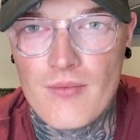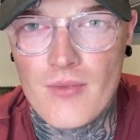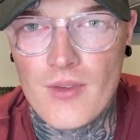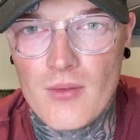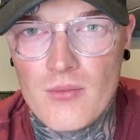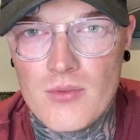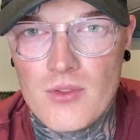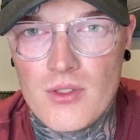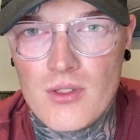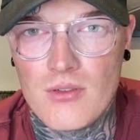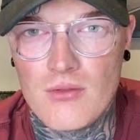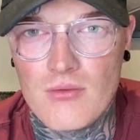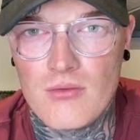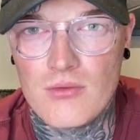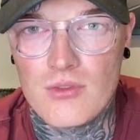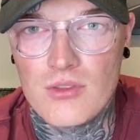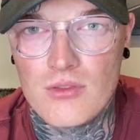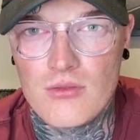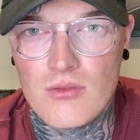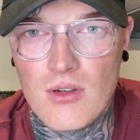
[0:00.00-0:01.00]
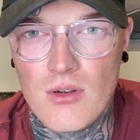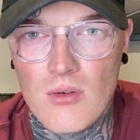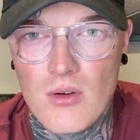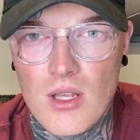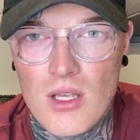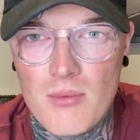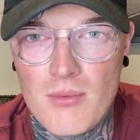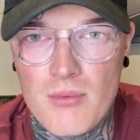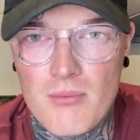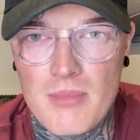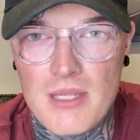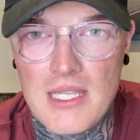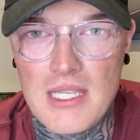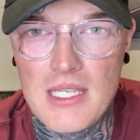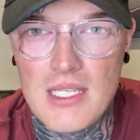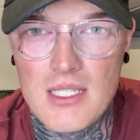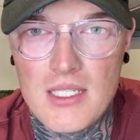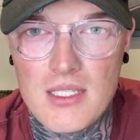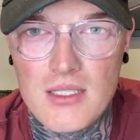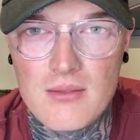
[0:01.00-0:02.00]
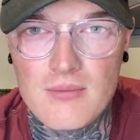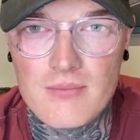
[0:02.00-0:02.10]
I'm just gonna scroll up a bit.